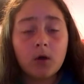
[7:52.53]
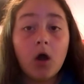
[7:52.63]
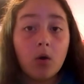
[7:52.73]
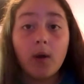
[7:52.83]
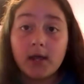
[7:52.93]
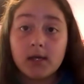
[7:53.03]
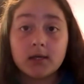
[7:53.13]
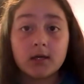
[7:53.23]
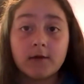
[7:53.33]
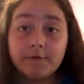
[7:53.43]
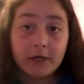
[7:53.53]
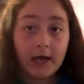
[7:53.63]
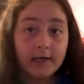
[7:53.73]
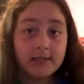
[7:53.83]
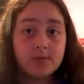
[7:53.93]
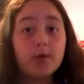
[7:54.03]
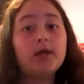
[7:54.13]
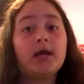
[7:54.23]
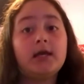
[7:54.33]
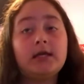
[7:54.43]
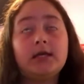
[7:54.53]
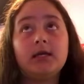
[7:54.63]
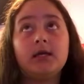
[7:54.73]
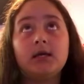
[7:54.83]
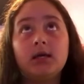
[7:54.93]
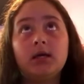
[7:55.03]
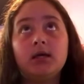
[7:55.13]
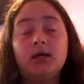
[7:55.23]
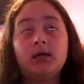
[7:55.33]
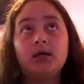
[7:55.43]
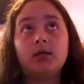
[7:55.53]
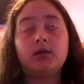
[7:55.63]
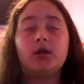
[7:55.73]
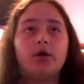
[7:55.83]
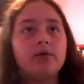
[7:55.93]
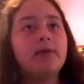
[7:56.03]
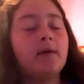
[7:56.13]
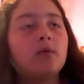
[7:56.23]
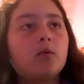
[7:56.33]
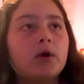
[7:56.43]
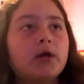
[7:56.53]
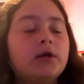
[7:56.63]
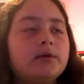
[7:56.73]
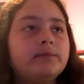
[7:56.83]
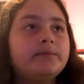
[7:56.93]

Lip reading: Oh, and if you guys want any, no, that won't work.